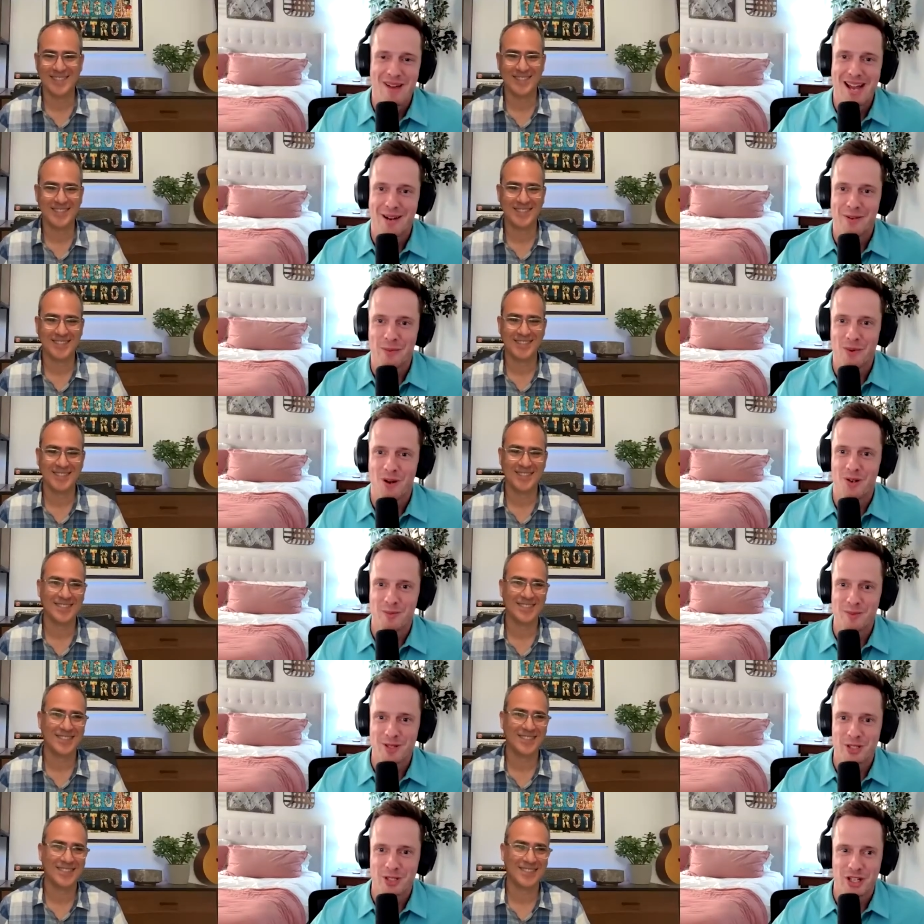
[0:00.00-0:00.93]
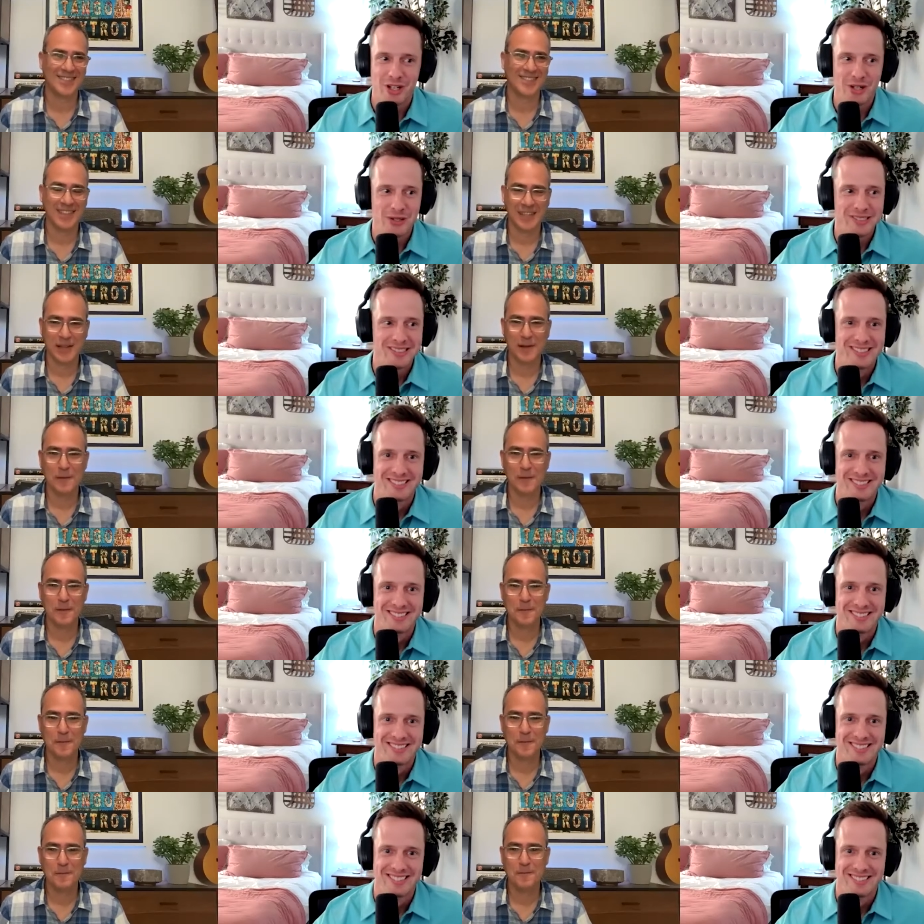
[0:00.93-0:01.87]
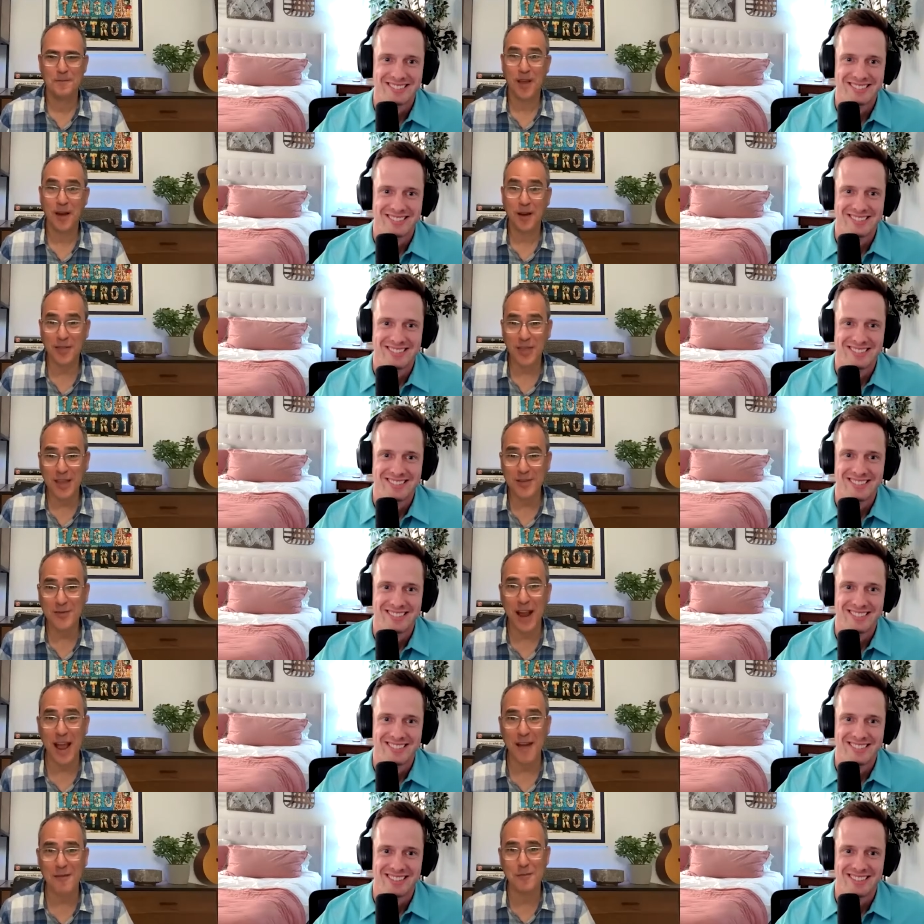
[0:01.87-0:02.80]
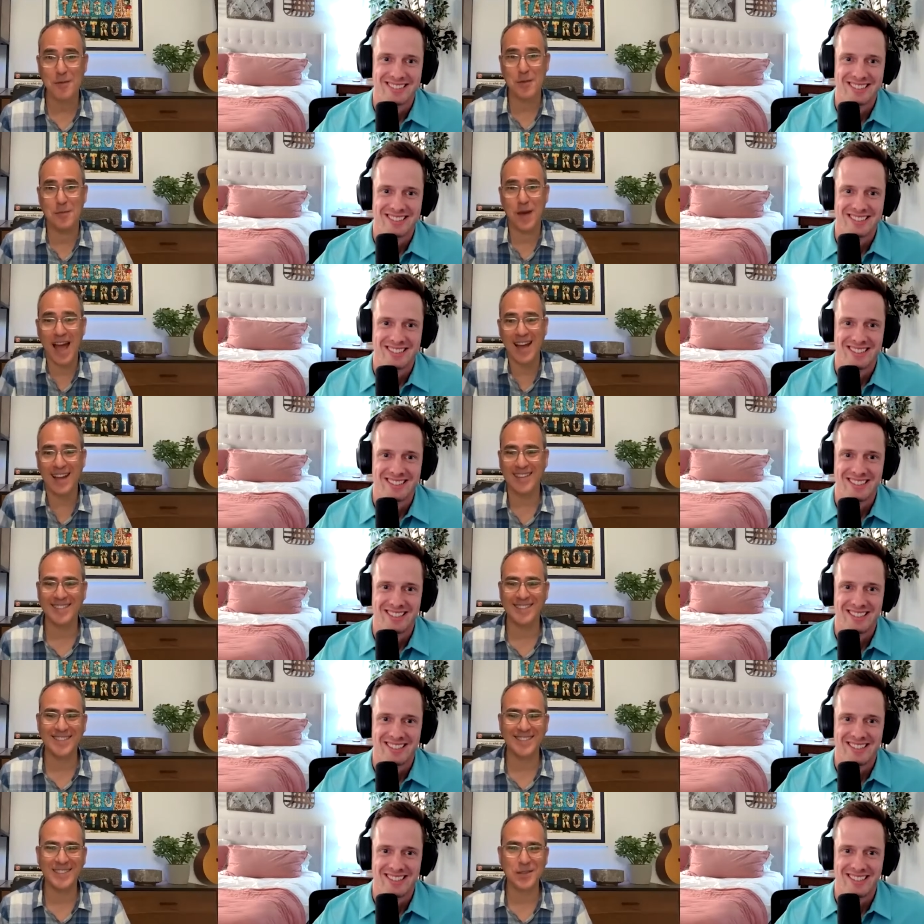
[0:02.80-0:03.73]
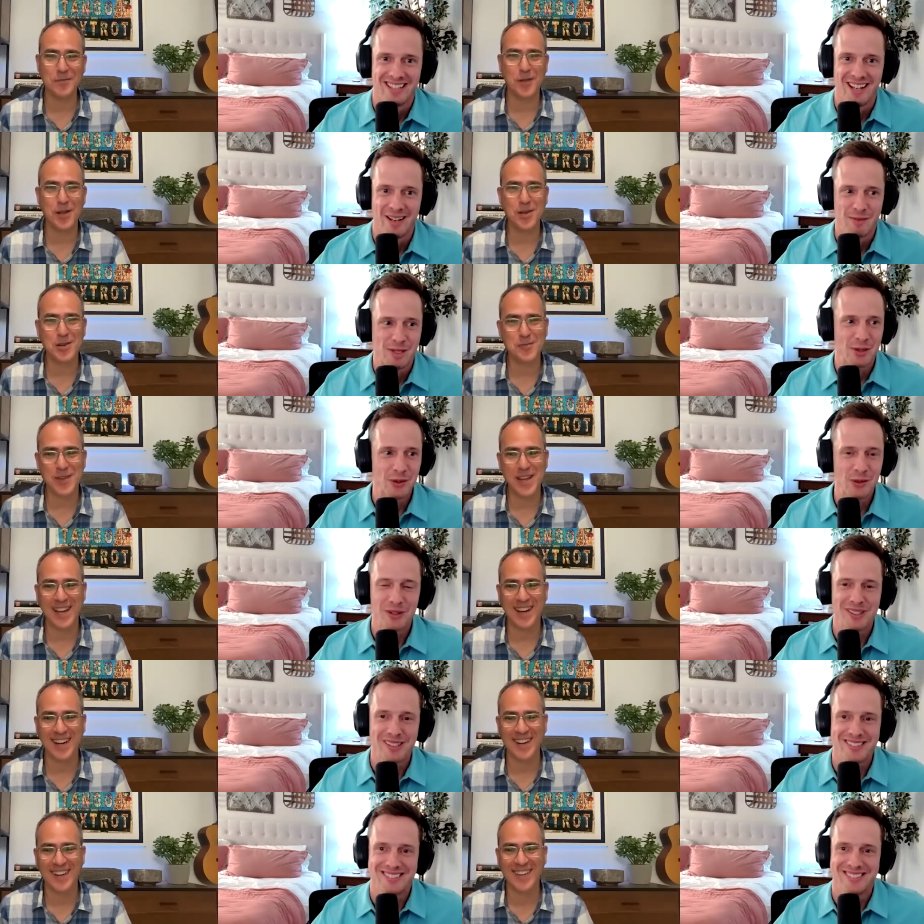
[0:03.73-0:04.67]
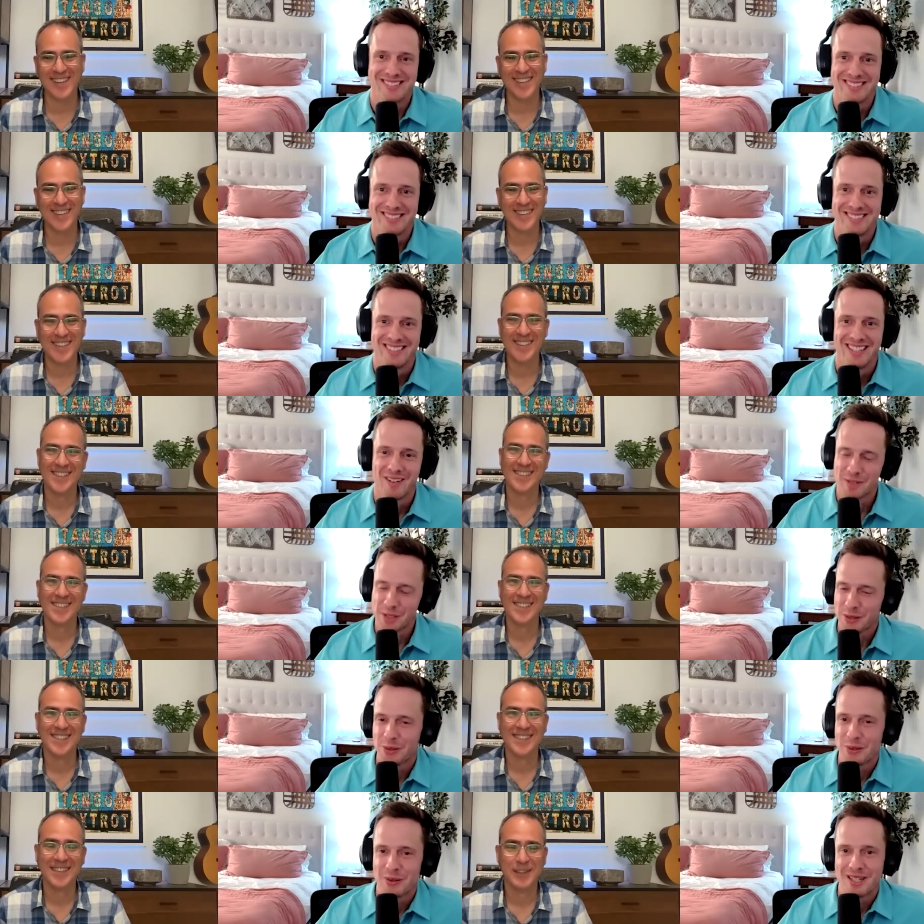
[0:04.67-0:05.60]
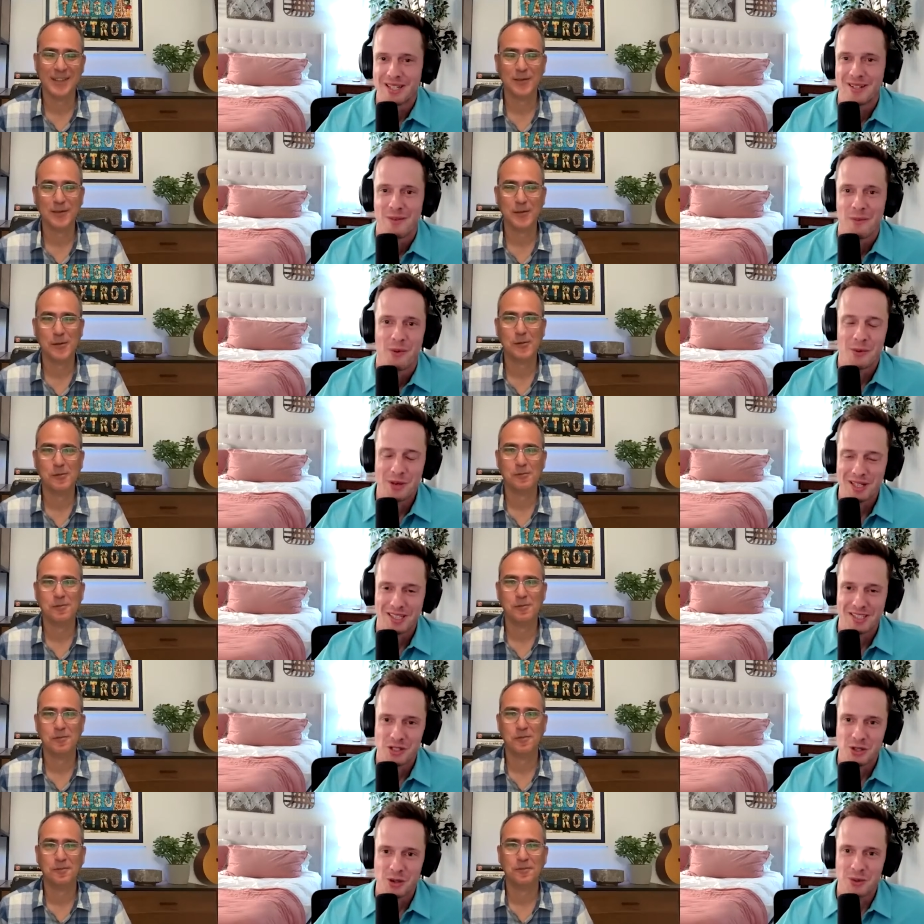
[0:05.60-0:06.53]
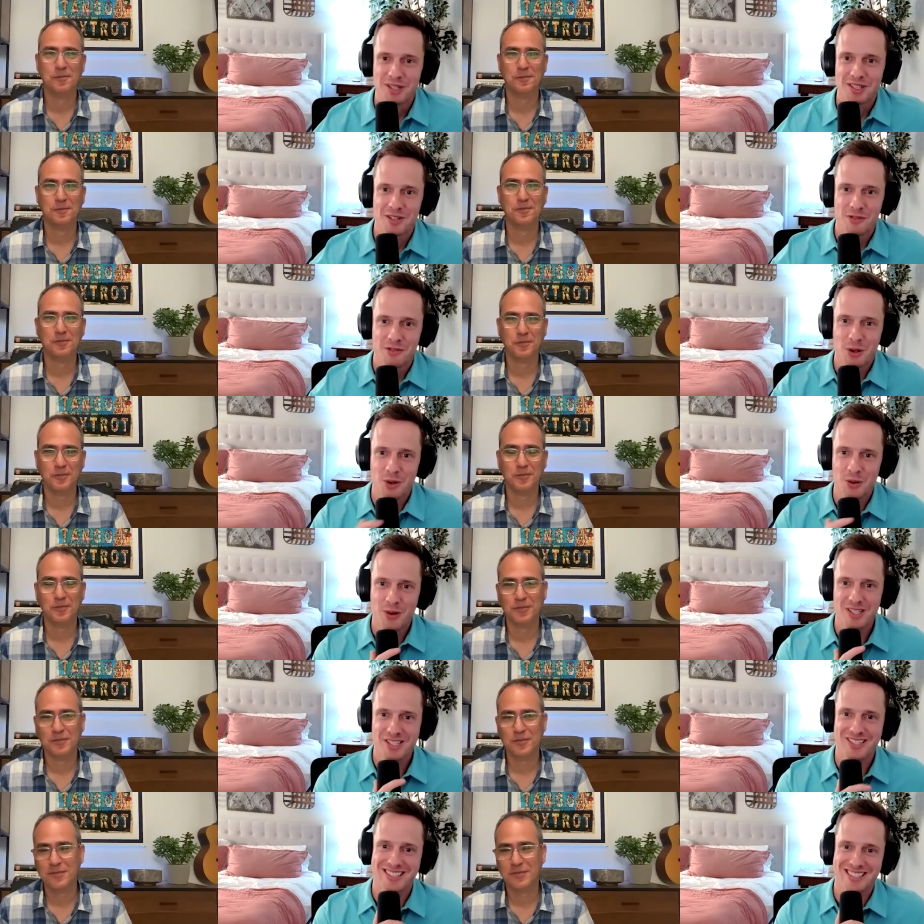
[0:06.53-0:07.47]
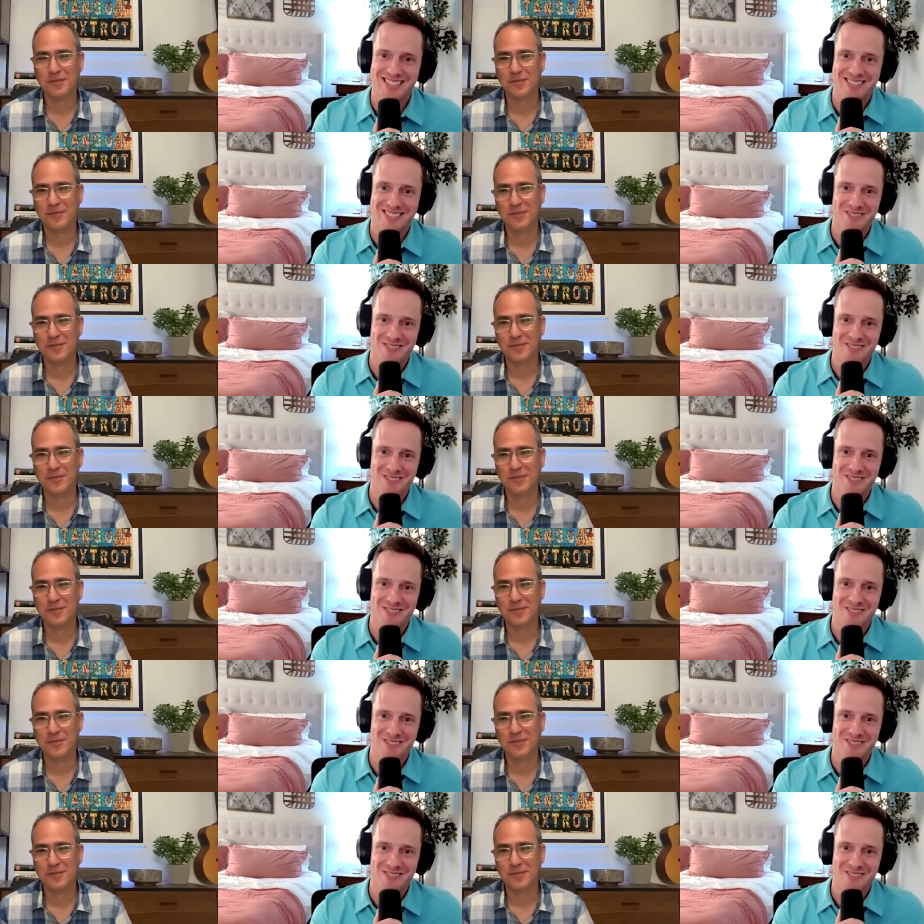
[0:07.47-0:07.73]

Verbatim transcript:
Speaker 1: Matt, welcome to the show.
Speaker 2: Oh, thanks for having me, Matt. It's a
Speaker 1: pleasure to be here. Absolutely. Well, we like to start with the difficult questions.